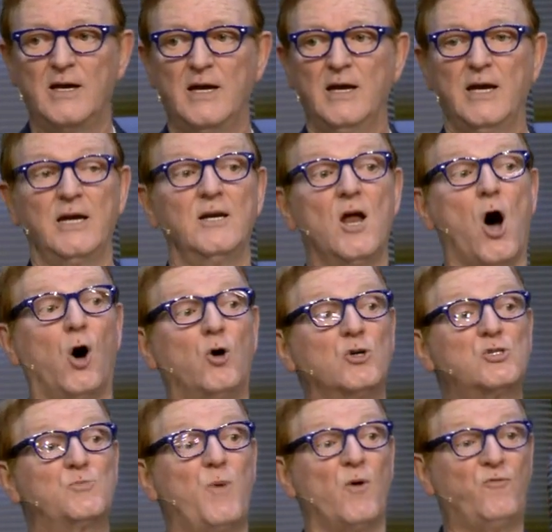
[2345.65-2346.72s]
He knows
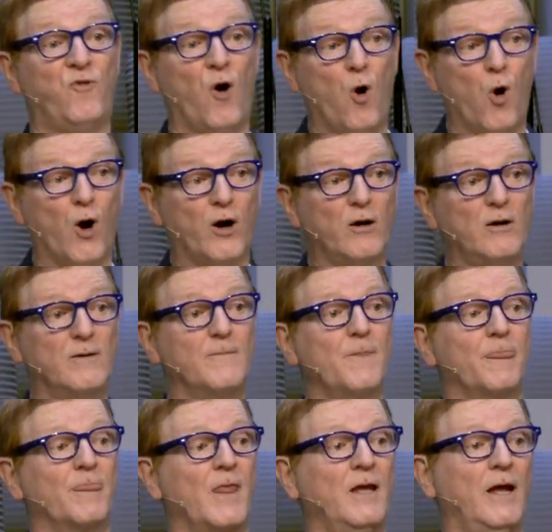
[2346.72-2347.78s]
before
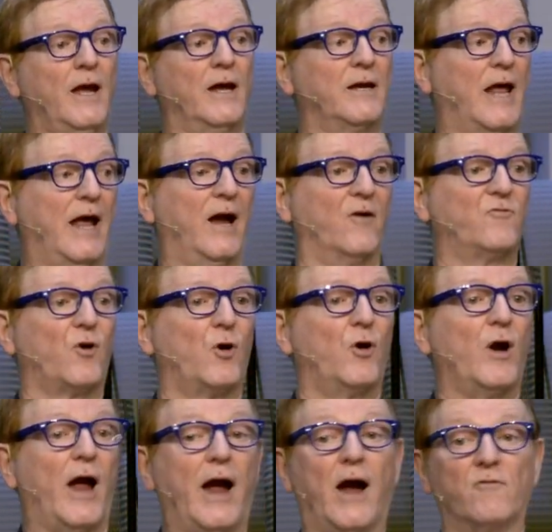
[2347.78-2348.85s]
it ever,
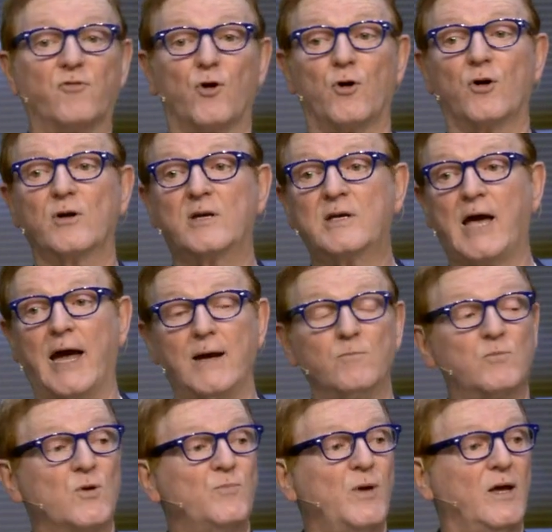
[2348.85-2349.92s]
ever came
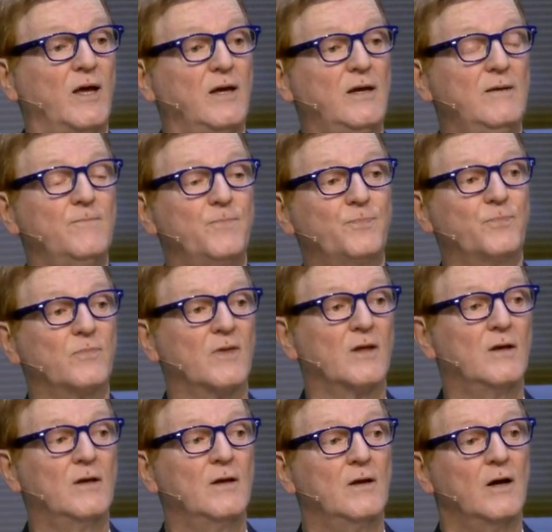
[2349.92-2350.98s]
to be.
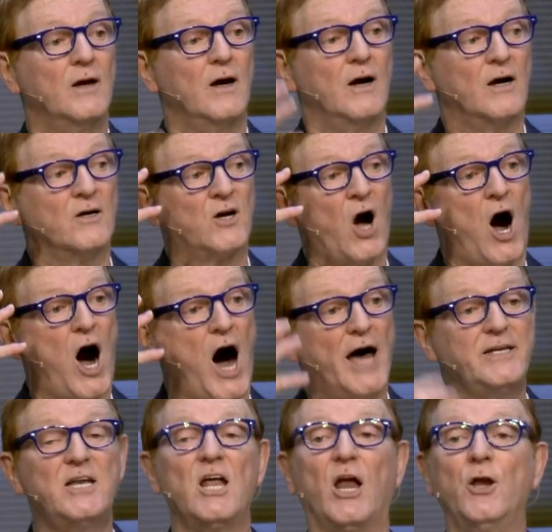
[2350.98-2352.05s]

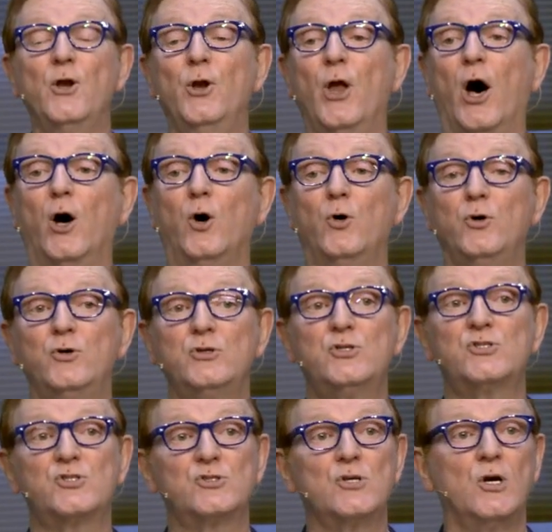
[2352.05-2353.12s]
God
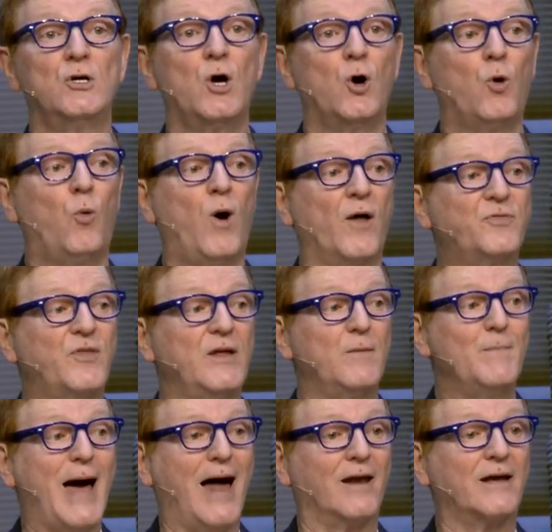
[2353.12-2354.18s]
knows what the
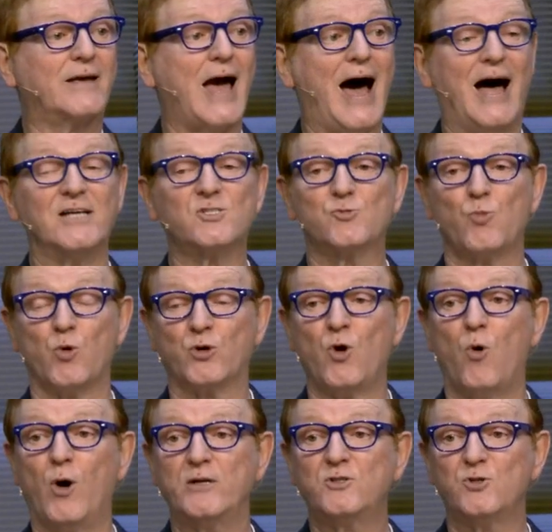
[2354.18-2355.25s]
Amalekites were
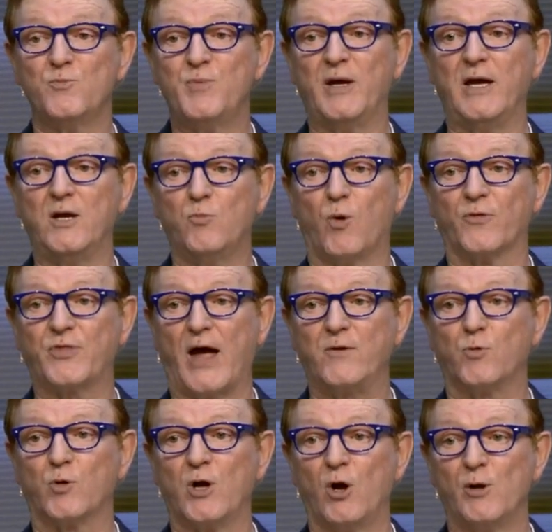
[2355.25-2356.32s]
going to be, what they were
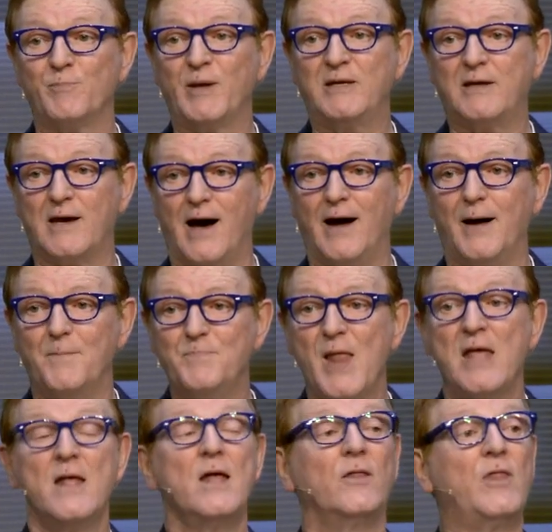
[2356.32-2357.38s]
going to become.
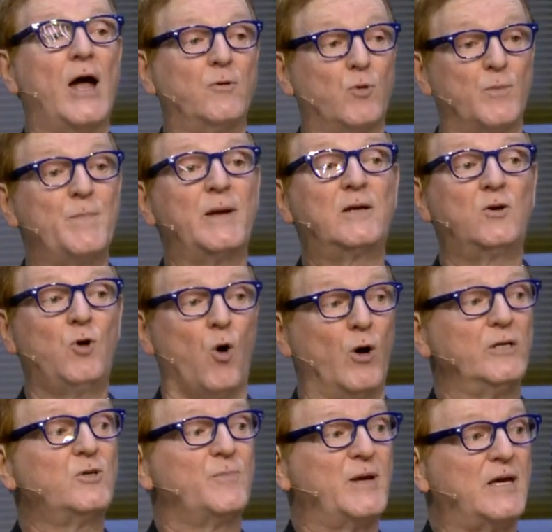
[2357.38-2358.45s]
They were be
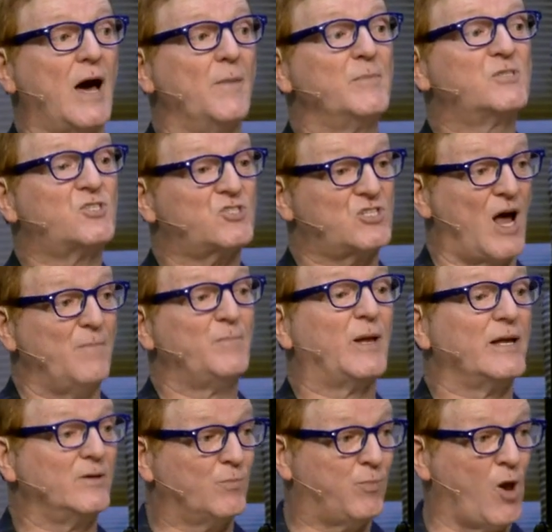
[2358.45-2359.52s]
going to become a
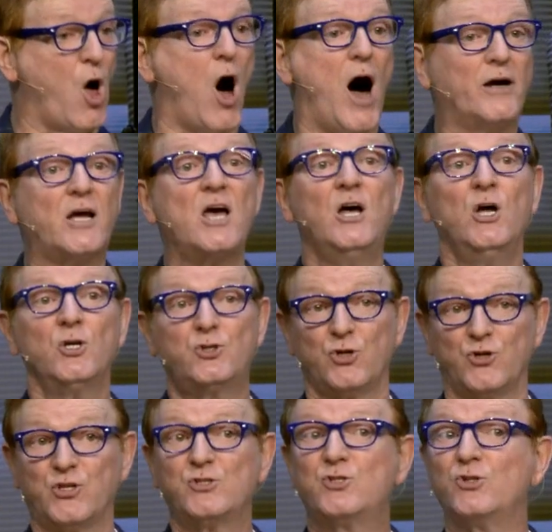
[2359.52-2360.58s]
stumbling block to
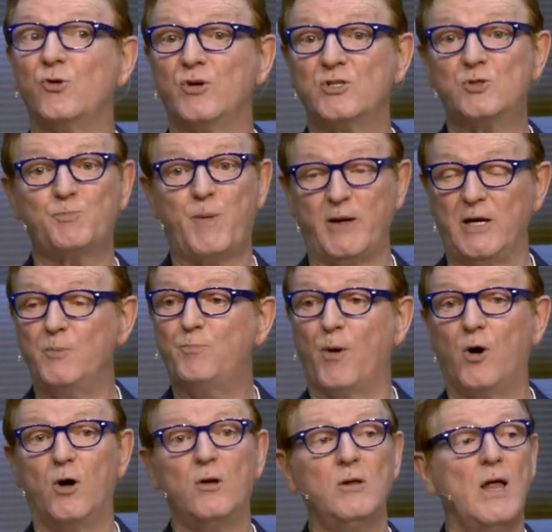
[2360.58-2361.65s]
the Jewish
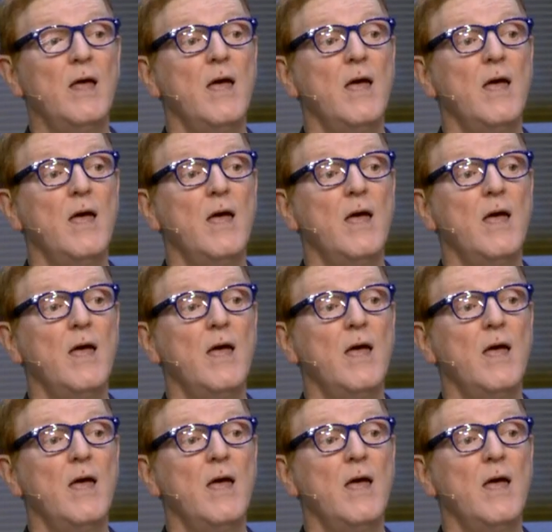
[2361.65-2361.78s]
people.